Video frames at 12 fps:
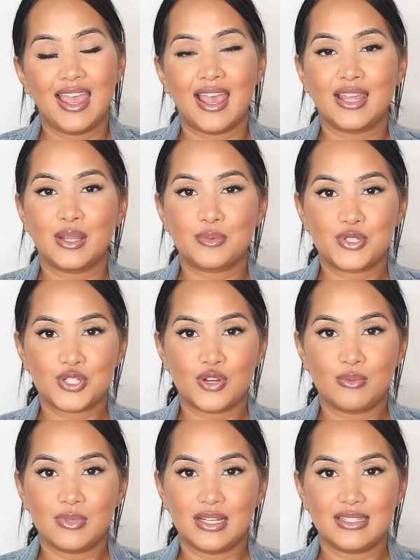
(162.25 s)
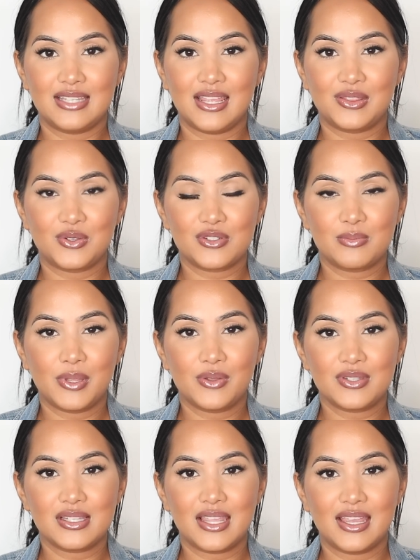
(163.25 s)
and I'm sure I'm going to take those
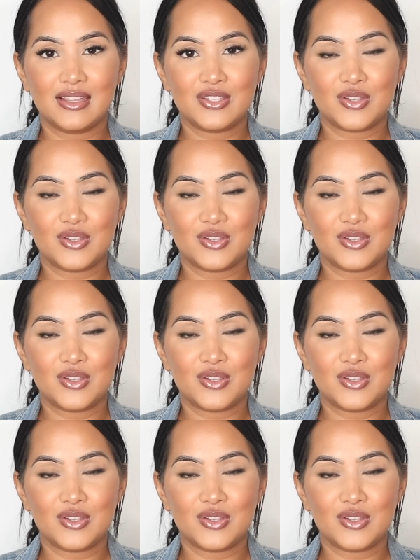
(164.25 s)
pills again,